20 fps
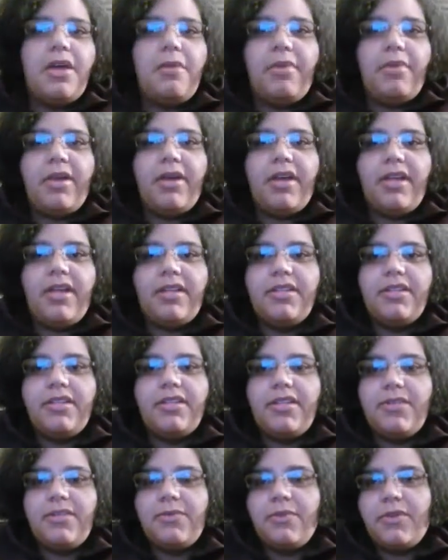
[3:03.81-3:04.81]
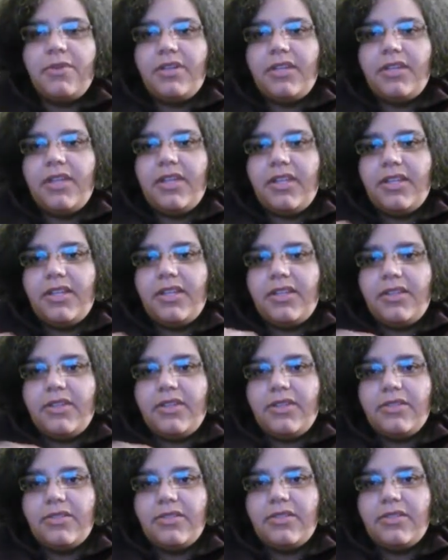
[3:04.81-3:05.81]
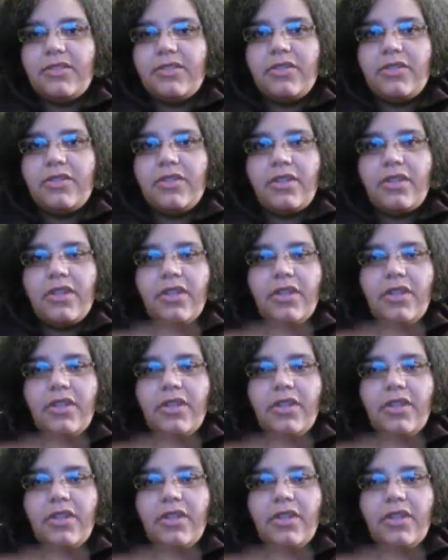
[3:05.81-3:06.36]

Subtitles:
But this one is